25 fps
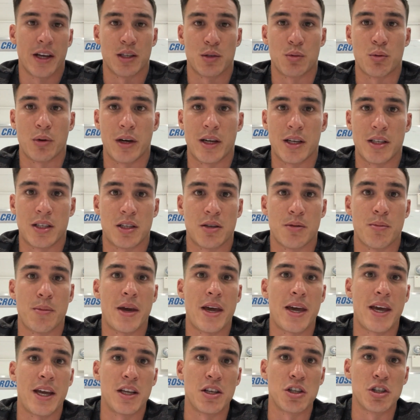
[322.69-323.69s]
as well as some
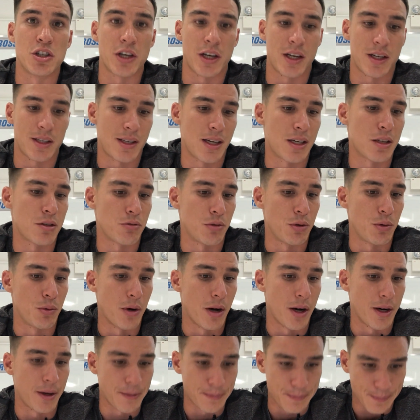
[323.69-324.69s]
hinge accessory
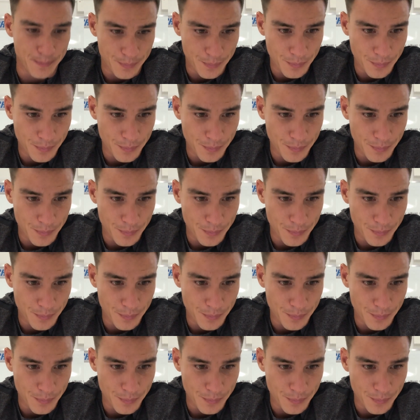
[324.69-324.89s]
work.